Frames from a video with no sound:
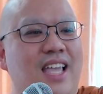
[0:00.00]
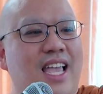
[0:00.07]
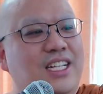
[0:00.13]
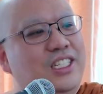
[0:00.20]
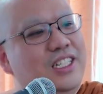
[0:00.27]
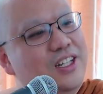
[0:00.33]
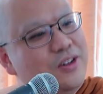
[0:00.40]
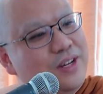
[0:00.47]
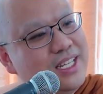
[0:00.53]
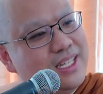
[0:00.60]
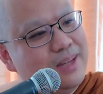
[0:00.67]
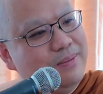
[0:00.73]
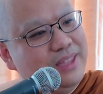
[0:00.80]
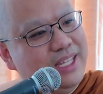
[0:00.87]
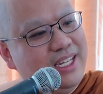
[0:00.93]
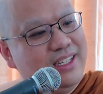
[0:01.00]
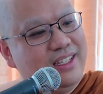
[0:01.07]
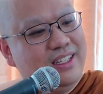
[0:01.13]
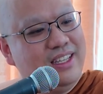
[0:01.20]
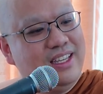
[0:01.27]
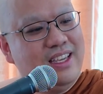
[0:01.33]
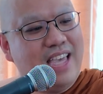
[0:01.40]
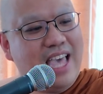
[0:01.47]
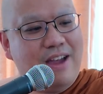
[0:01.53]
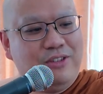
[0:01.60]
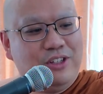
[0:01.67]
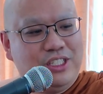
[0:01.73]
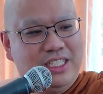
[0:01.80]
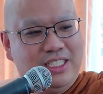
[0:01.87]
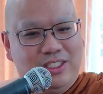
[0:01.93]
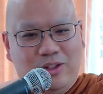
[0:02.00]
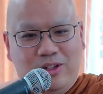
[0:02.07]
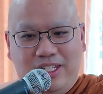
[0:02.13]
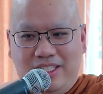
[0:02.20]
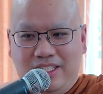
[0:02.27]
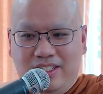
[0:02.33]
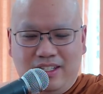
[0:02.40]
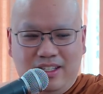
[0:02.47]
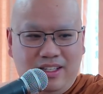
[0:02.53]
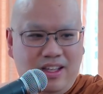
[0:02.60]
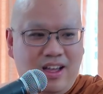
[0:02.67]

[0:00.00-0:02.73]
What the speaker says: and she noticed something. After she sold it to